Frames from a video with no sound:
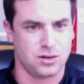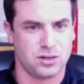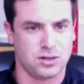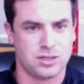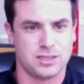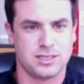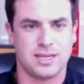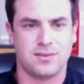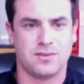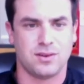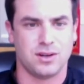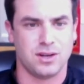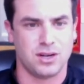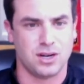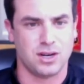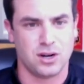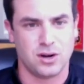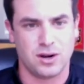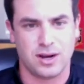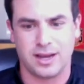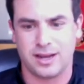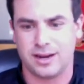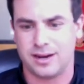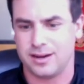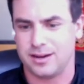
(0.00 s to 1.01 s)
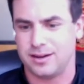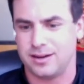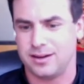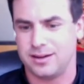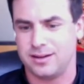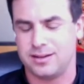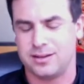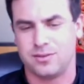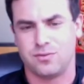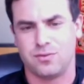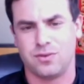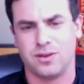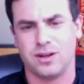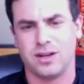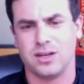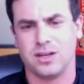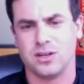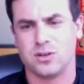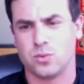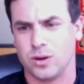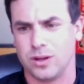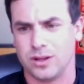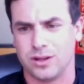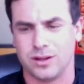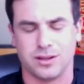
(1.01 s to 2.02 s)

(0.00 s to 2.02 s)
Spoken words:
The girls have to know how to finish,